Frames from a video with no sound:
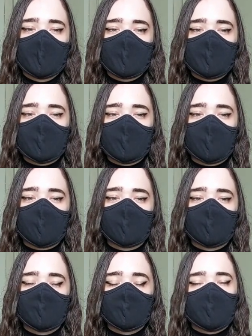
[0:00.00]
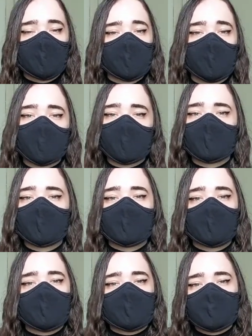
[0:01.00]
So yeah,
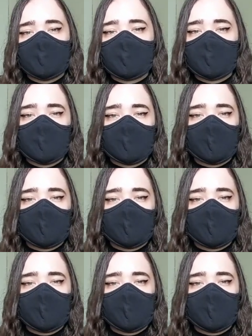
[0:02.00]
I still really